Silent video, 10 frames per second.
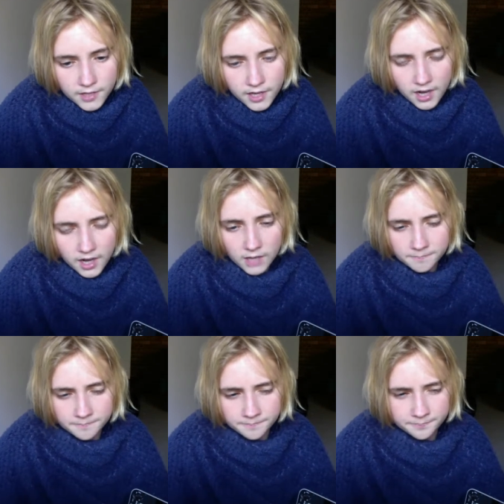
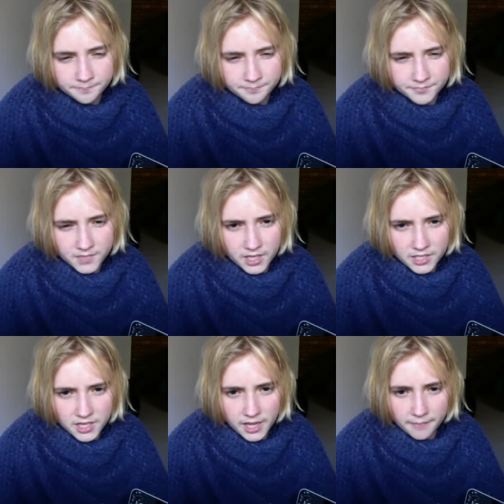And
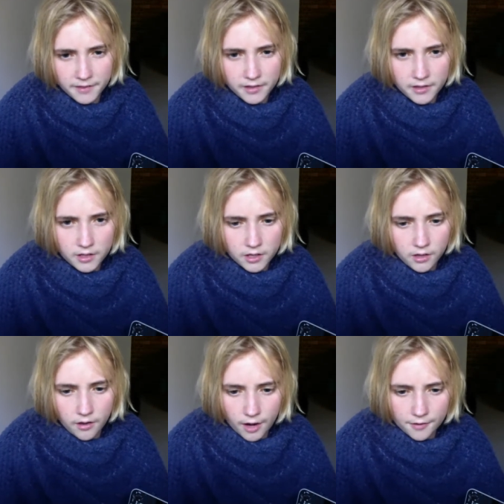yeah.
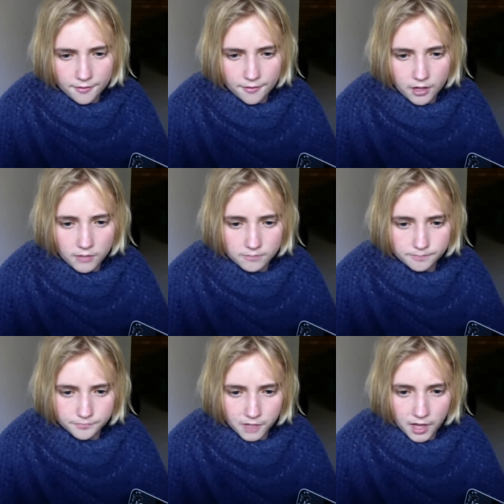
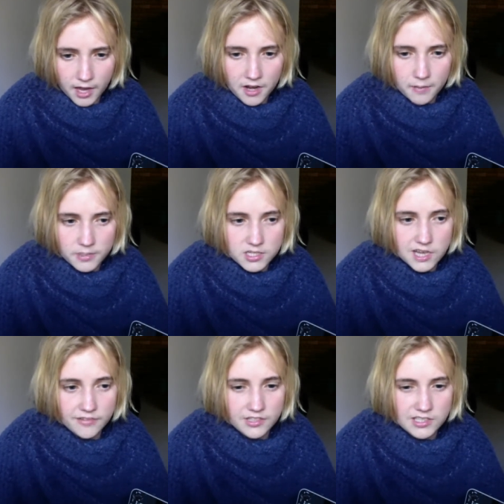At number
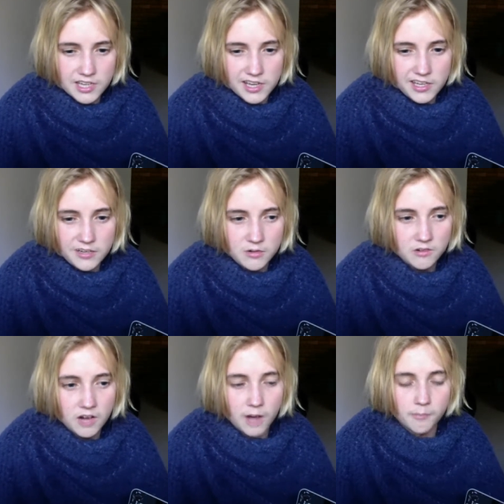17,
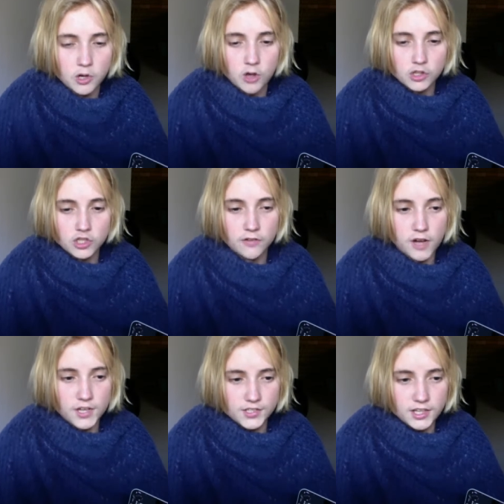
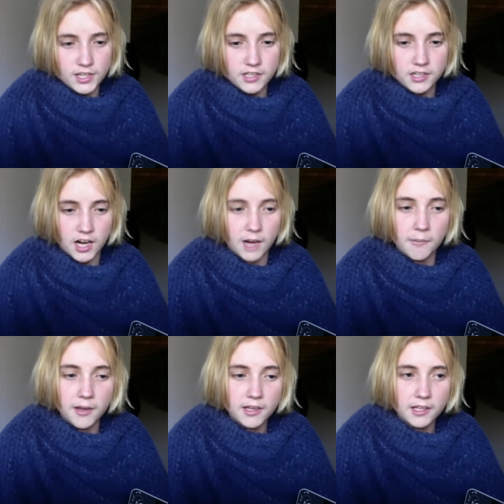controversially,
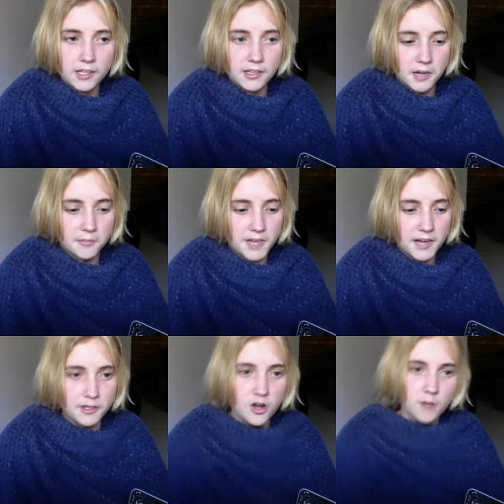come down in the
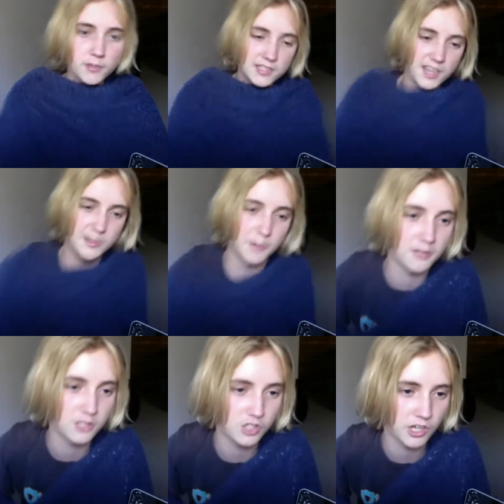comments. Is anybody in this
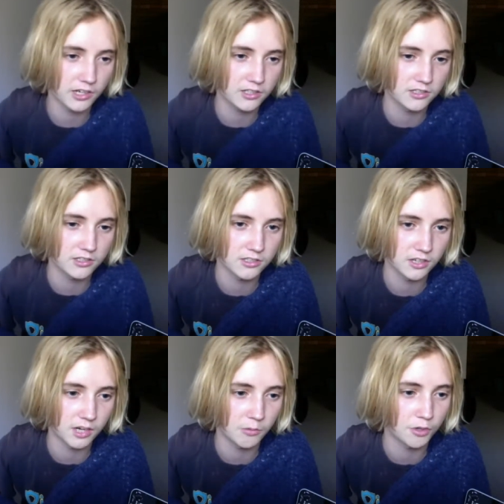chat? Because I
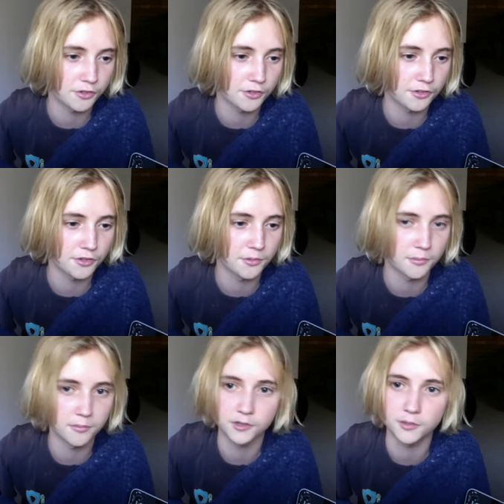want
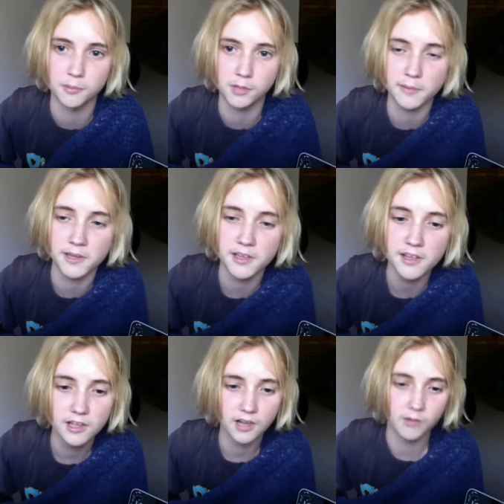someone to bully me.
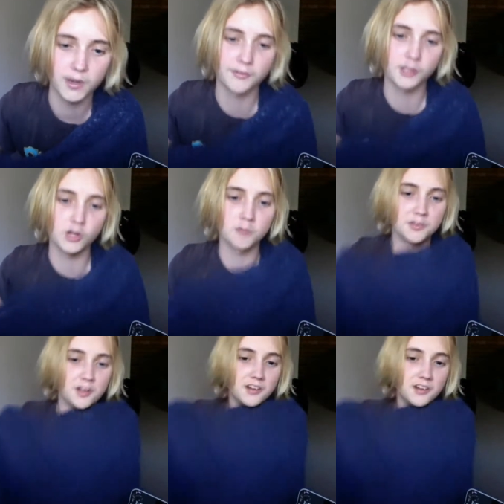We have The Lobster.